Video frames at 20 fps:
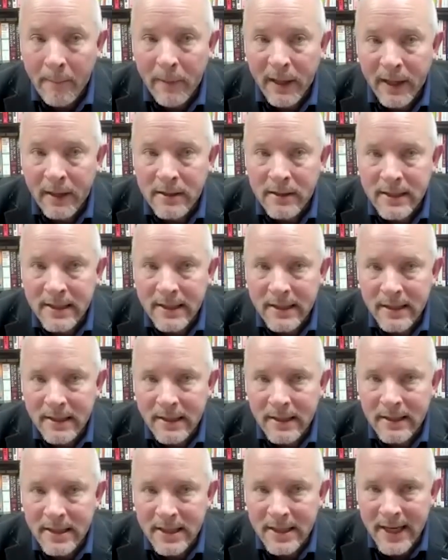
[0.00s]
Because
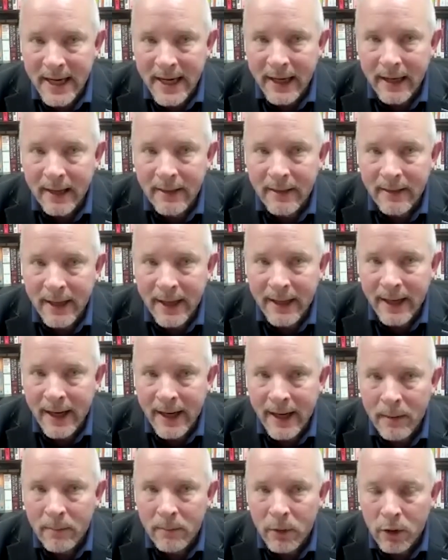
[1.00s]
the second that
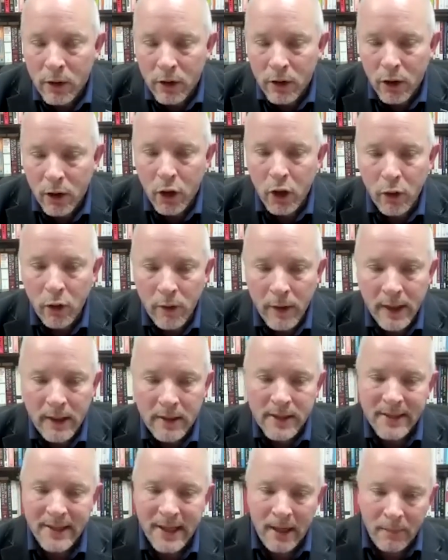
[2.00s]
I am not
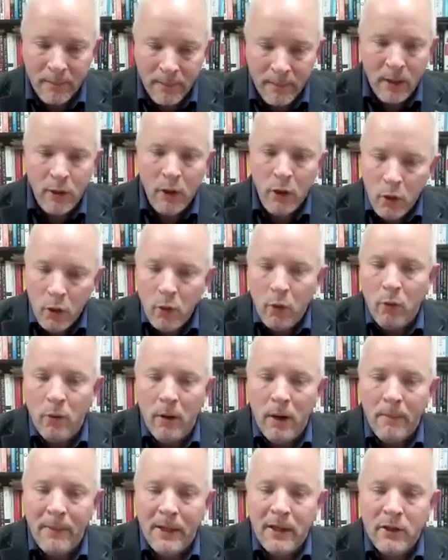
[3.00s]
curious about
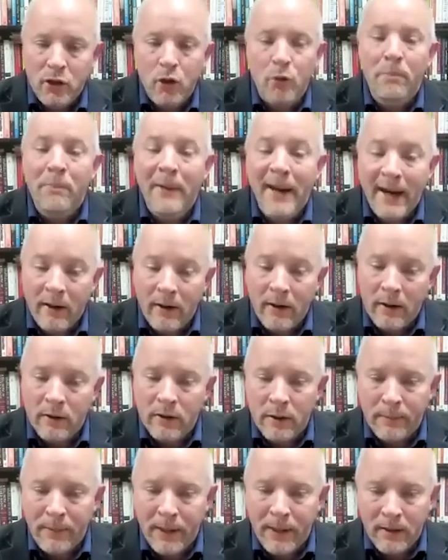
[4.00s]
you, about your
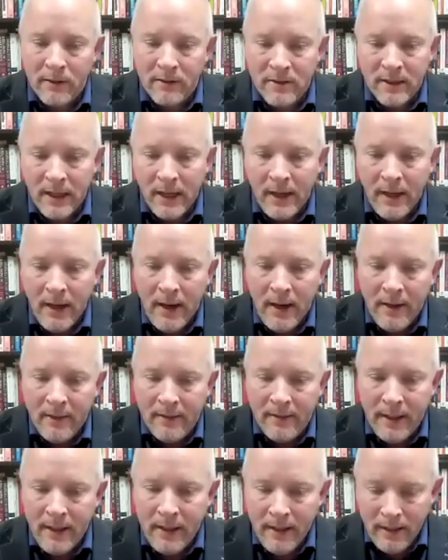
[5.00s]
background, about
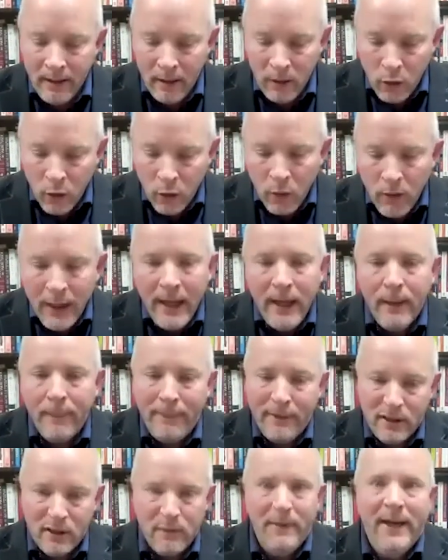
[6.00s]
the
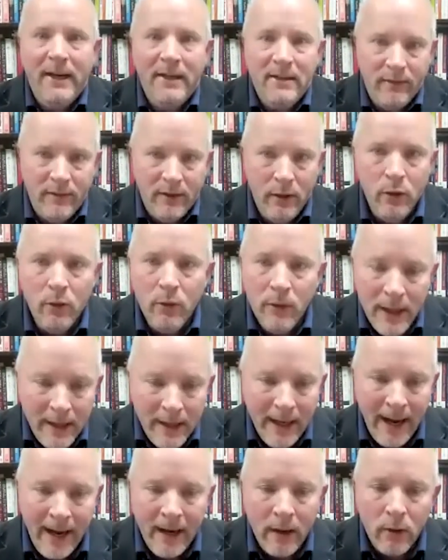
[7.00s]
unique perspective and
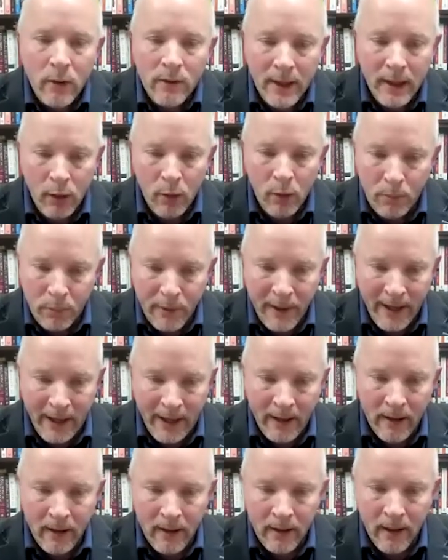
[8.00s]
unique angle that you
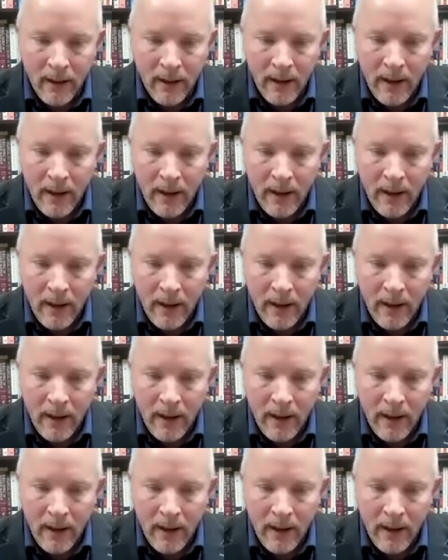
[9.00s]
bring,